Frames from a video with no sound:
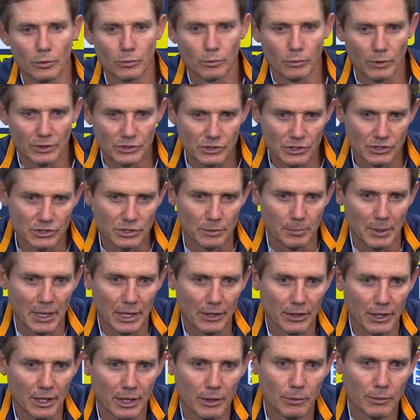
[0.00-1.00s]
we're just
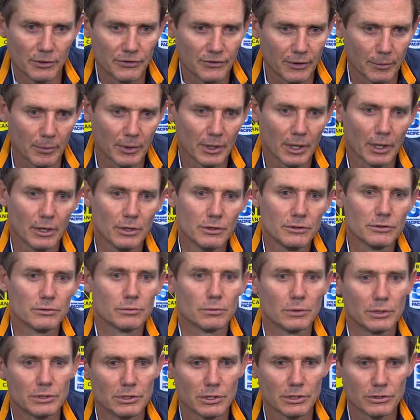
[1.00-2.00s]
about there with some of those.
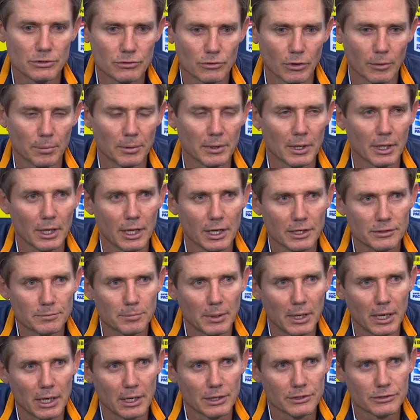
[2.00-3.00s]
We're just dropping the last
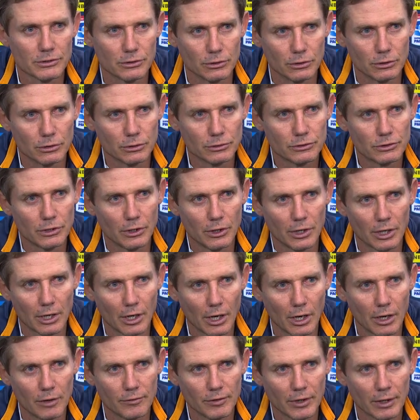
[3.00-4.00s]
pass or turning it
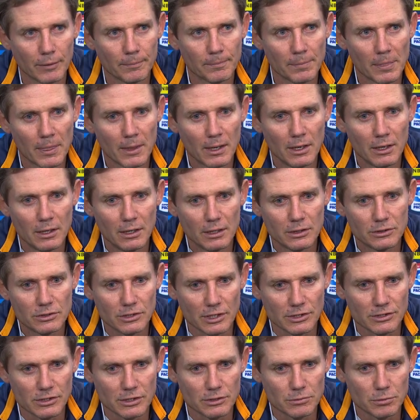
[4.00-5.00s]
over
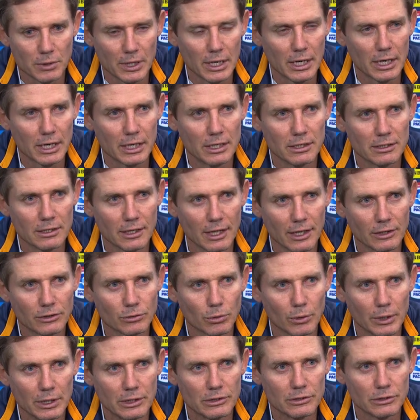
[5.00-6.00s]
just as we're getting into that
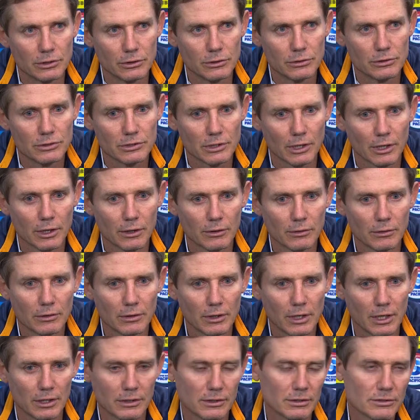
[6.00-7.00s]
22. So
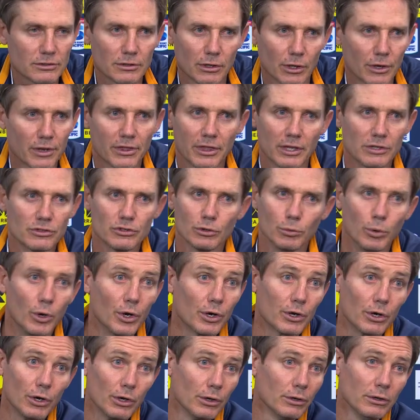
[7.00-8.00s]
yeah, there's a lot of things to
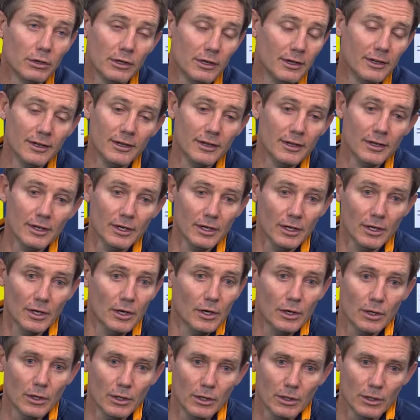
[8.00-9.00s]
work on.
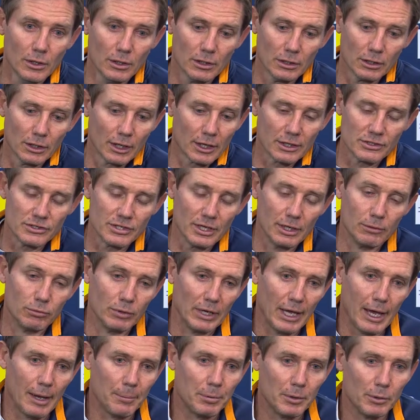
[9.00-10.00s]
Like I said, we're
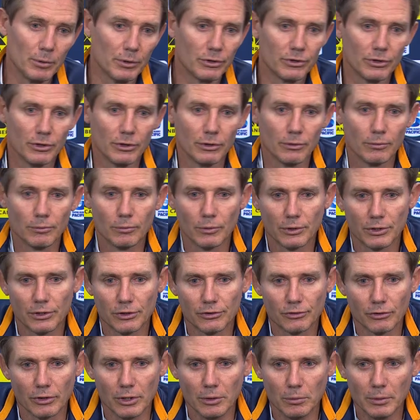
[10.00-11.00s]
happy with the
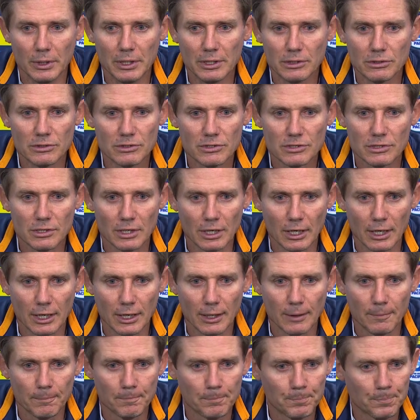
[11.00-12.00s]
three wins.
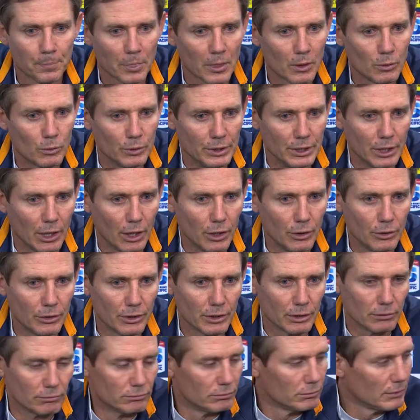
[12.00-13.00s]
We know
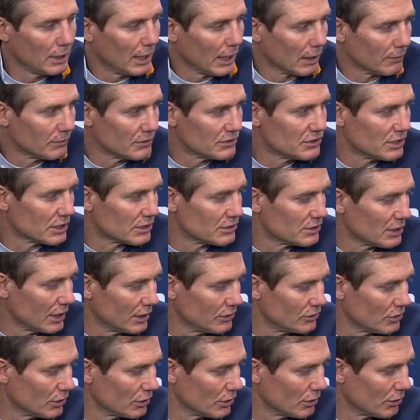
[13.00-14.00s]
that out of a 6-day
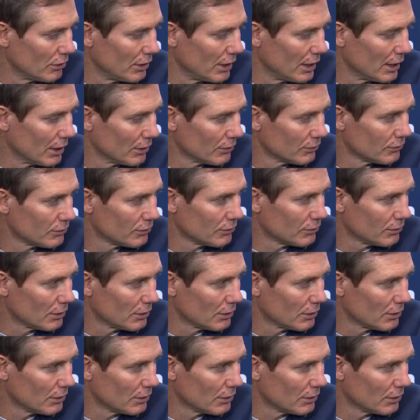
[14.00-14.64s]
turnaround,